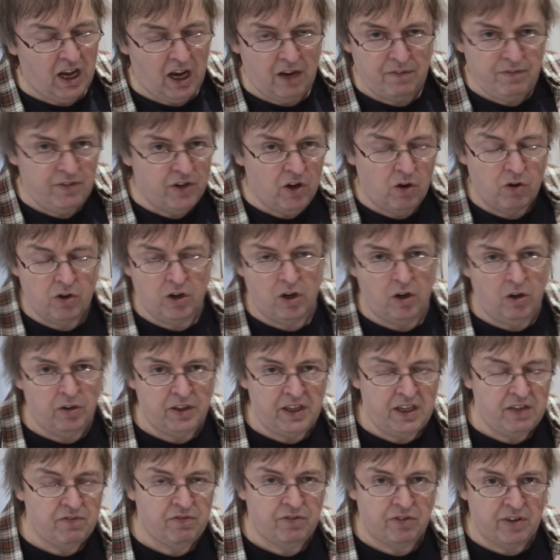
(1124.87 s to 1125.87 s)
I've not
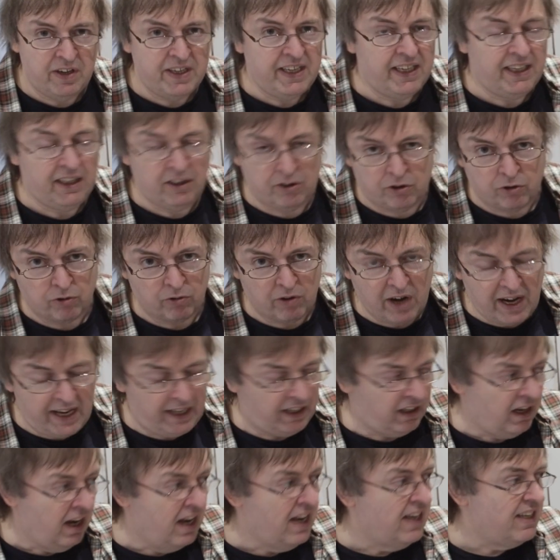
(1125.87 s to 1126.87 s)
gone in for any
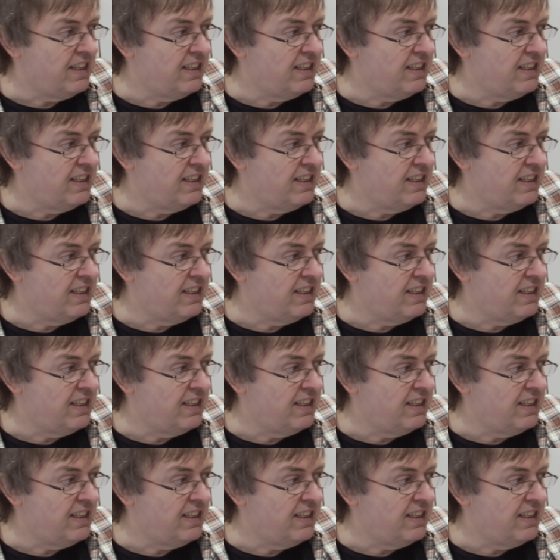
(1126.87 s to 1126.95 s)
great